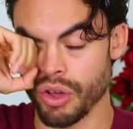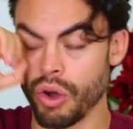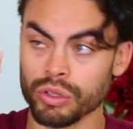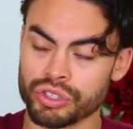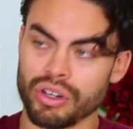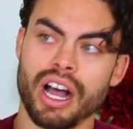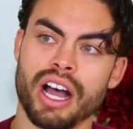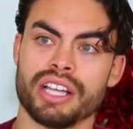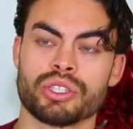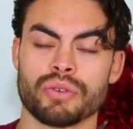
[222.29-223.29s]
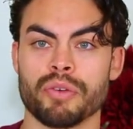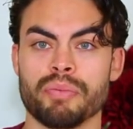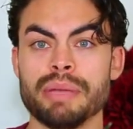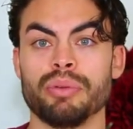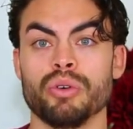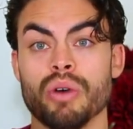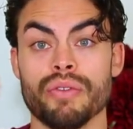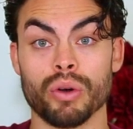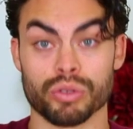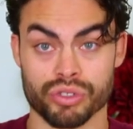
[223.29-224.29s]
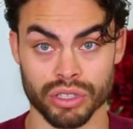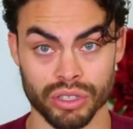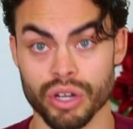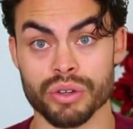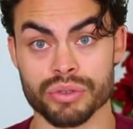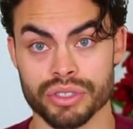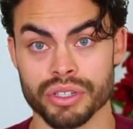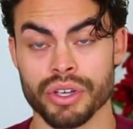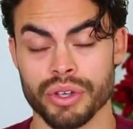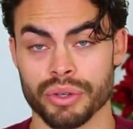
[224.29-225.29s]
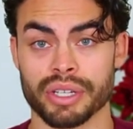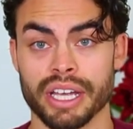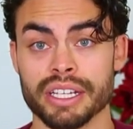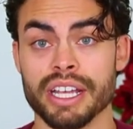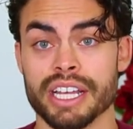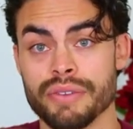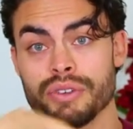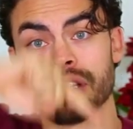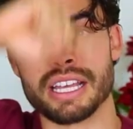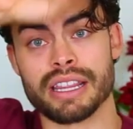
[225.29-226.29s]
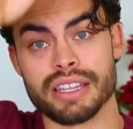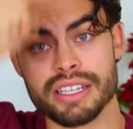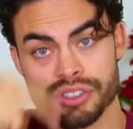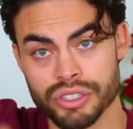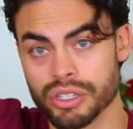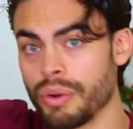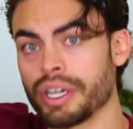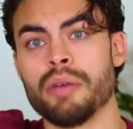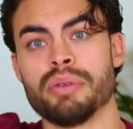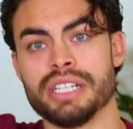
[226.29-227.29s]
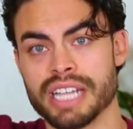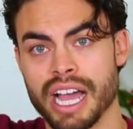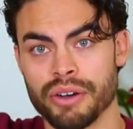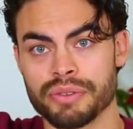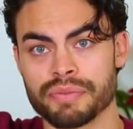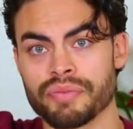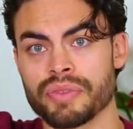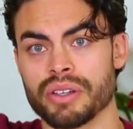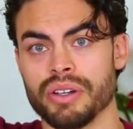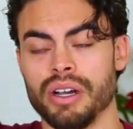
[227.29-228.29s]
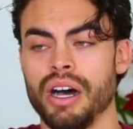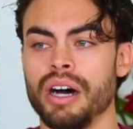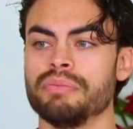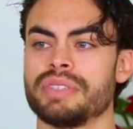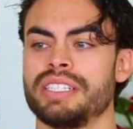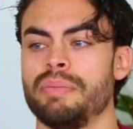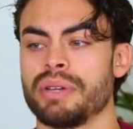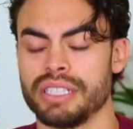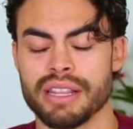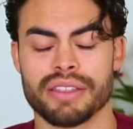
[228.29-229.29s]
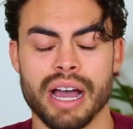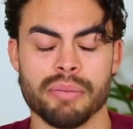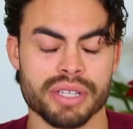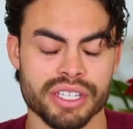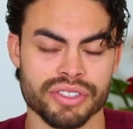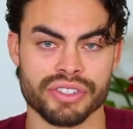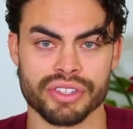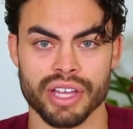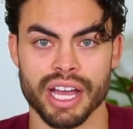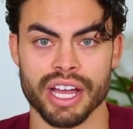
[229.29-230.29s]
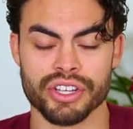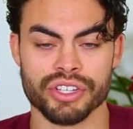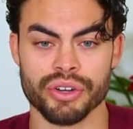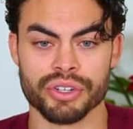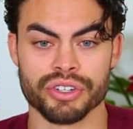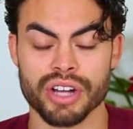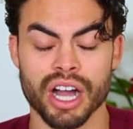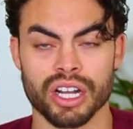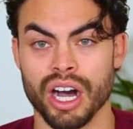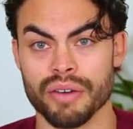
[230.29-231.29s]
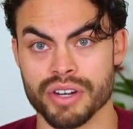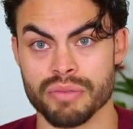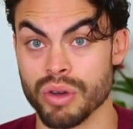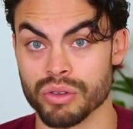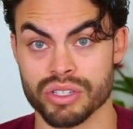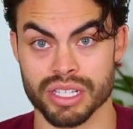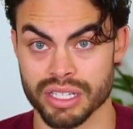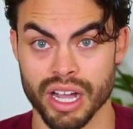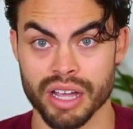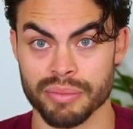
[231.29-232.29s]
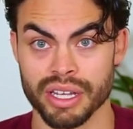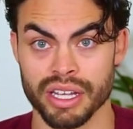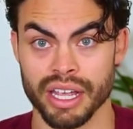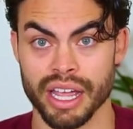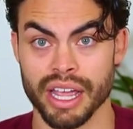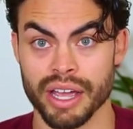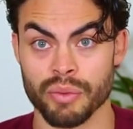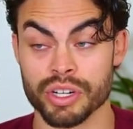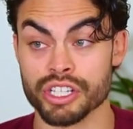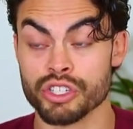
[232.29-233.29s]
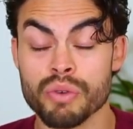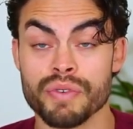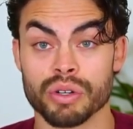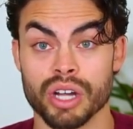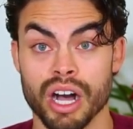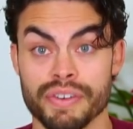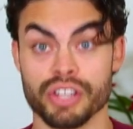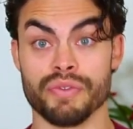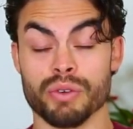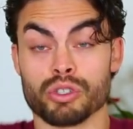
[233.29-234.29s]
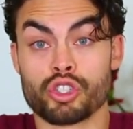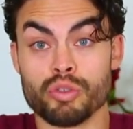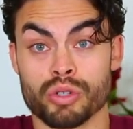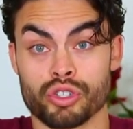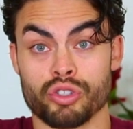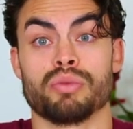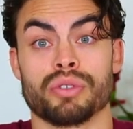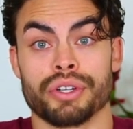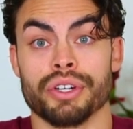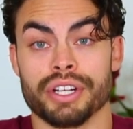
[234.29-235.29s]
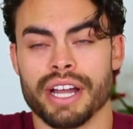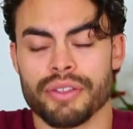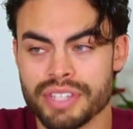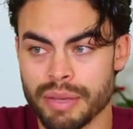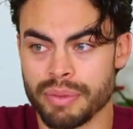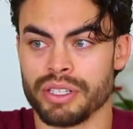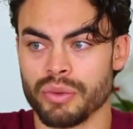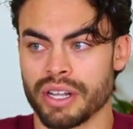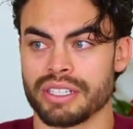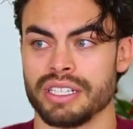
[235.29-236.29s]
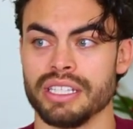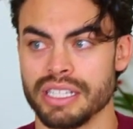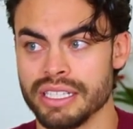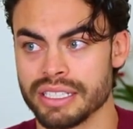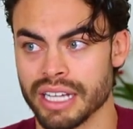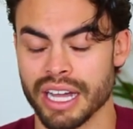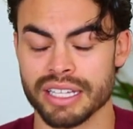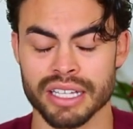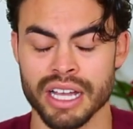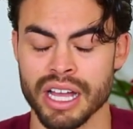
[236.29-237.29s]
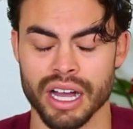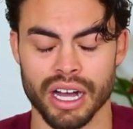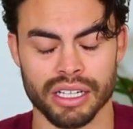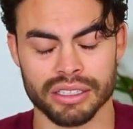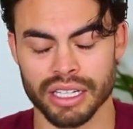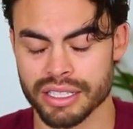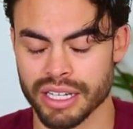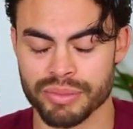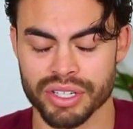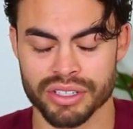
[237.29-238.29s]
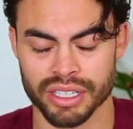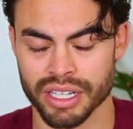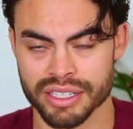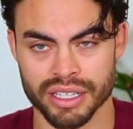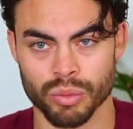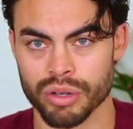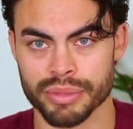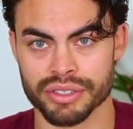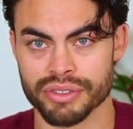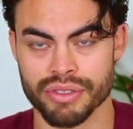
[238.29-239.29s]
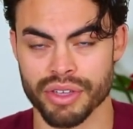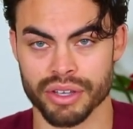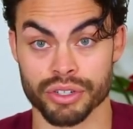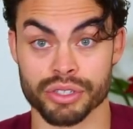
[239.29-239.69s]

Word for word: Ultra highs are for people who have ultra lows, okay? And if you're like this, you're going up and down, um, typically that means that you know you're not confident most of the time and when you do feel confident you feel super super good now typically when i see these guys a lot of times these are the guys that women think are